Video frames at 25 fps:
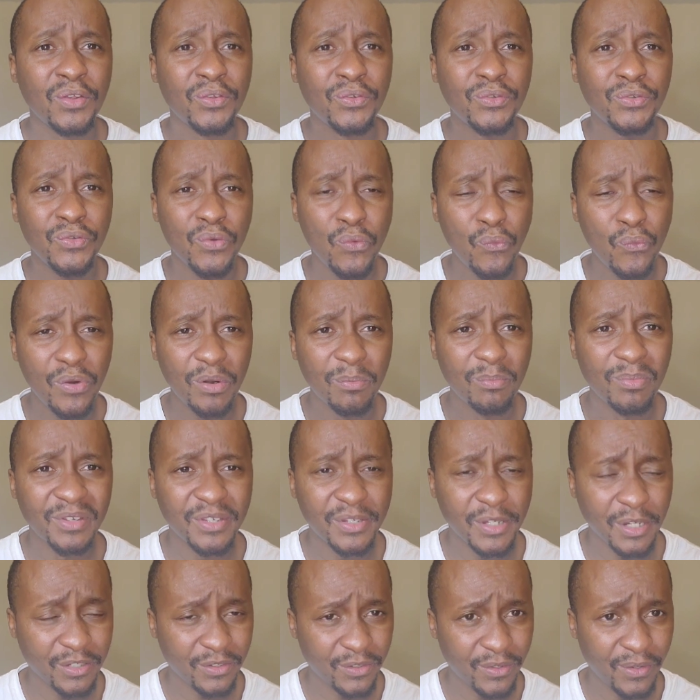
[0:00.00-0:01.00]
You will be
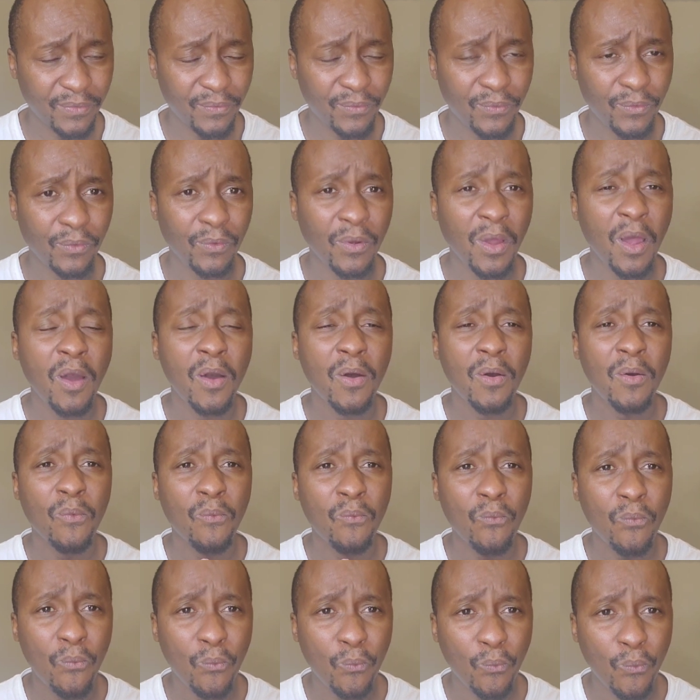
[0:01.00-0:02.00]
successful
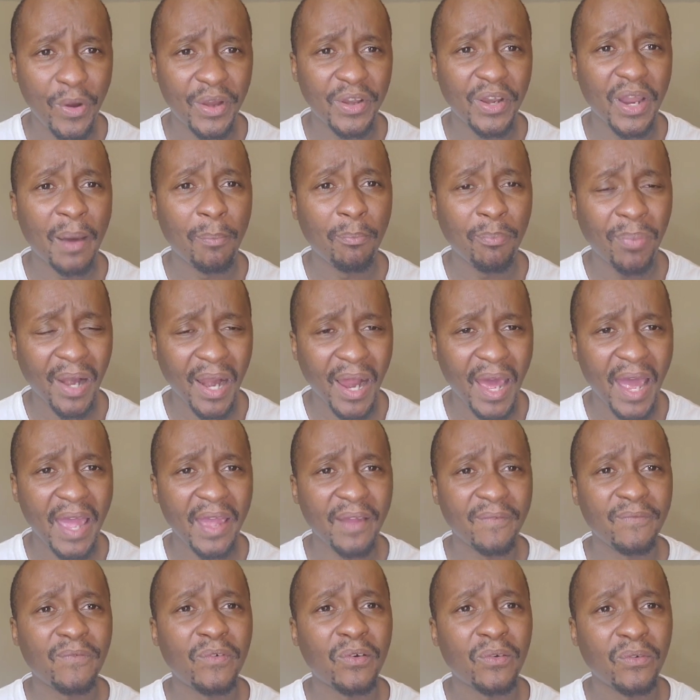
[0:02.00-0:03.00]
when
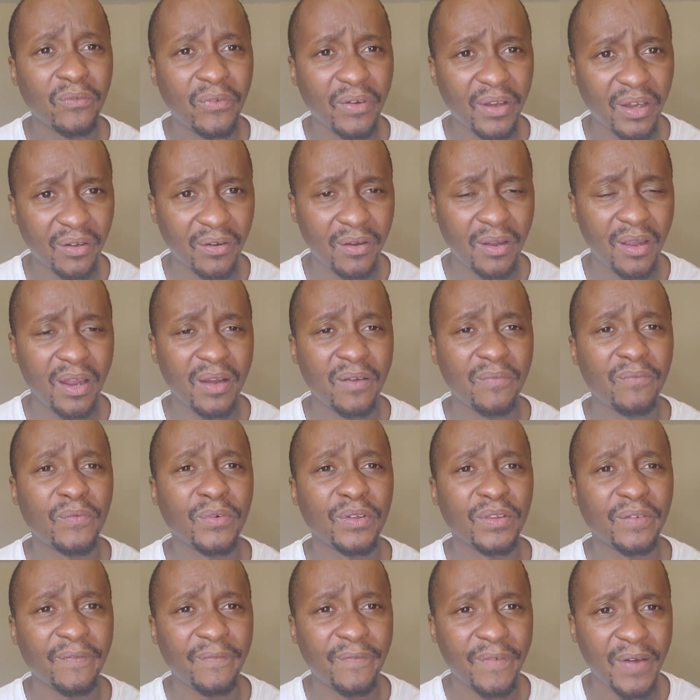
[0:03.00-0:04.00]
applying for green card
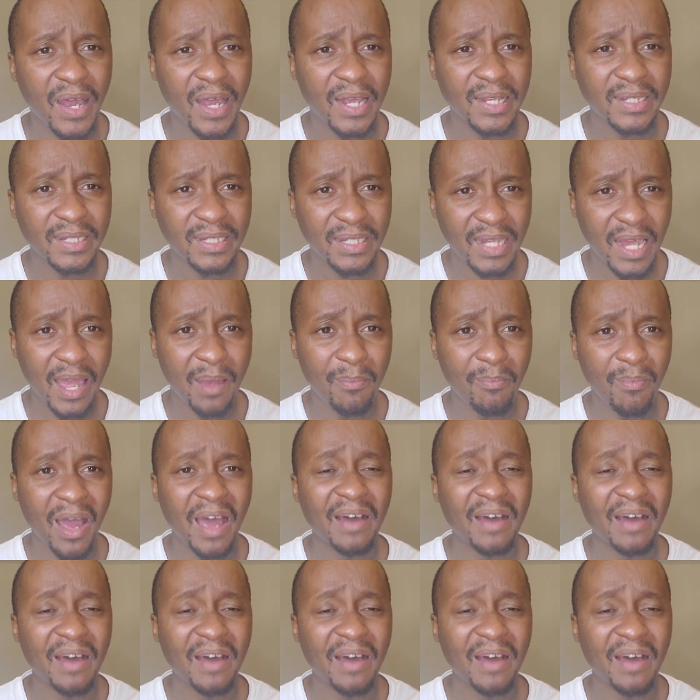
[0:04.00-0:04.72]
for the first time.